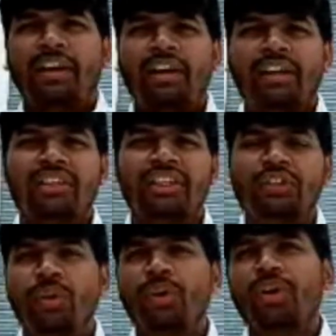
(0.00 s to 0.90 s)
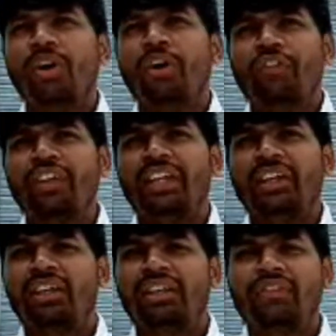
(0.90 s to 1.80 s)
uh, the score of v,
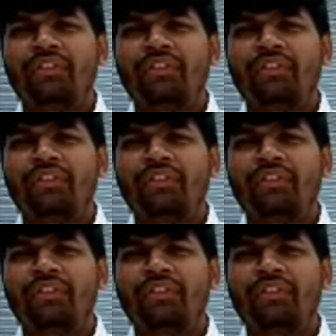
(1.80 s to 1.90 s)
uh,